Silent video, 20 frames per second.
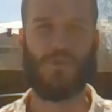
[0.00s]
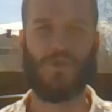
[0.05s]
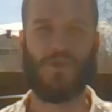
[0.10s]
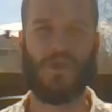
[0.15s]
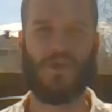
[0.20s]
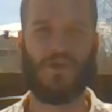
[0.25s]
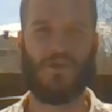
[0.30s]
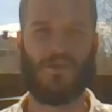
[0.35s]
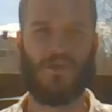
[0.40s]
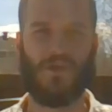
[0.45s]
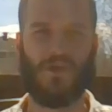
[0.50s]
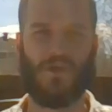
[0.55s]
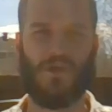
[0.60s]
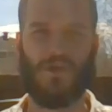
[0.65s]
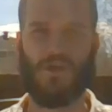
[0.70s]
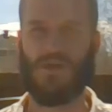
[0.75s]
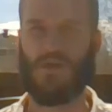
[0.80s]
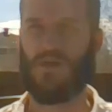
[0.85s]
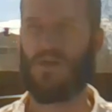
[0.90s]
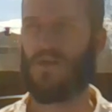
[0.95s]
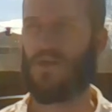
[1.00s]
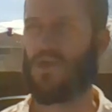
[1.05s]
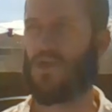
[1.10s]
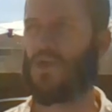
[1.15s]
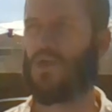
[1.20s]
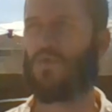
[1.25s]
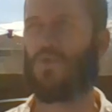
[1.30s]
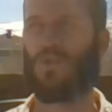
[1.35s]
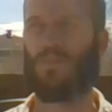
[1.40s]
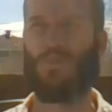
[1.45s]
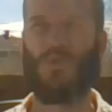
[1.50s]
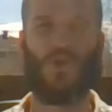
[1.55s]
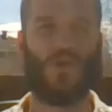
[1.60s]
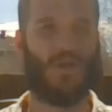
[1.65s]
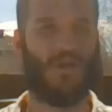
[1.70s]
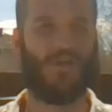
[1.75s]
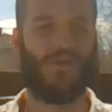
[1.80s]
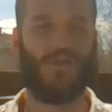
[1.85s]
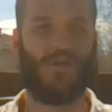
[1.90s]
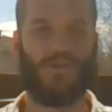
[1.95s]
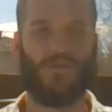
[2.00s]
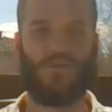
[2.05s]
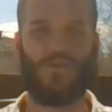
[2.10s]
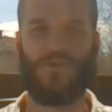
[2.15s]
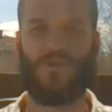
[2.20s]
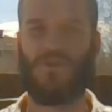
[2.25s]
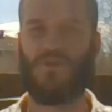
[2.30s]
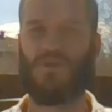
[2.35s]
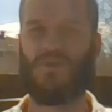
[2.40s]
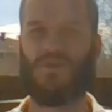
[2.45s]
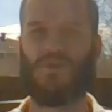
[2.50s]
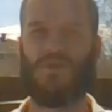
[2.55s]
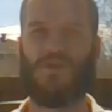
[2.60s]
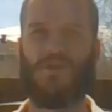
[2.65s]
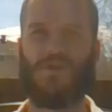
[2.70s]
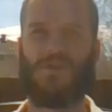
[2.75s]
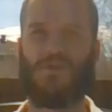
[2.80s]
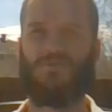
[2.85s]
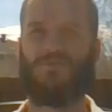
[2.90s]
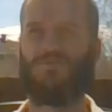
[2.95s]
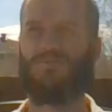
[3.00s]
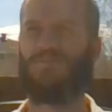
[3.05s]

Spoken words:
me that we're born on Earth. Um,